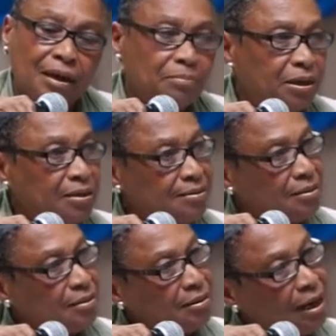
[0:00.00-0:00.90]
Because
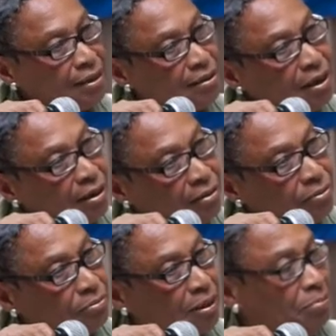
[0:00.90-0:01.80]
right
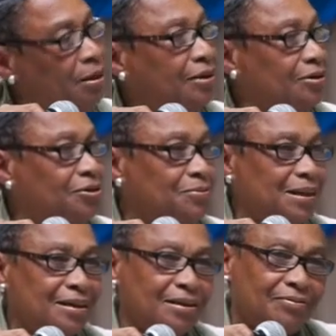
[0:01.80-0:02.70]
now, they make us
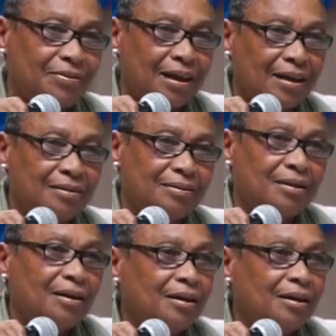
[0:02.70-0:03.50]
believe that